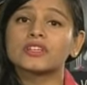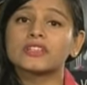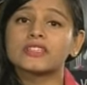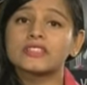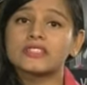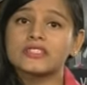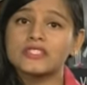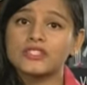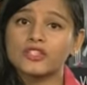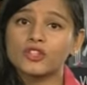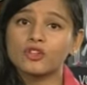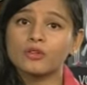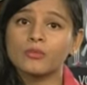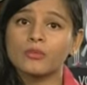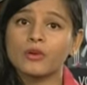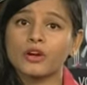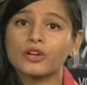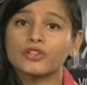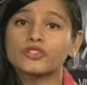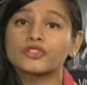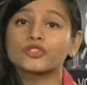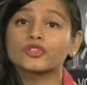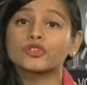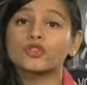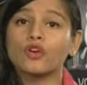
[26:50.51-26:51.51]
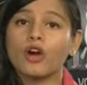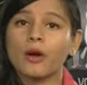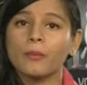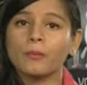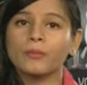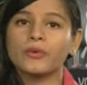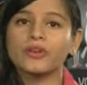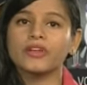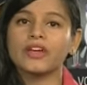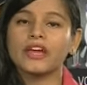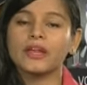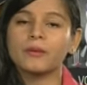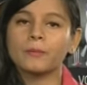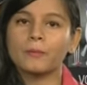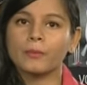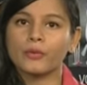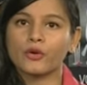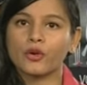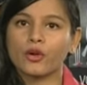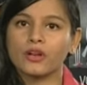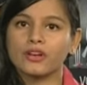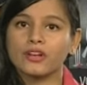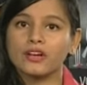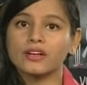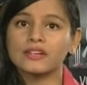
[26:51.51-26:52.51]
consumer to comprehend
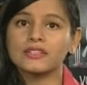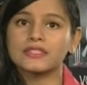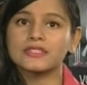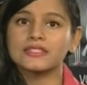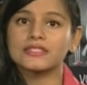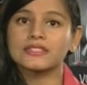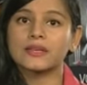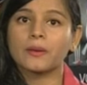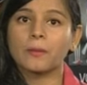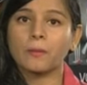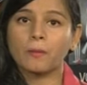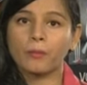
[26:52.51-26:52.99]
products,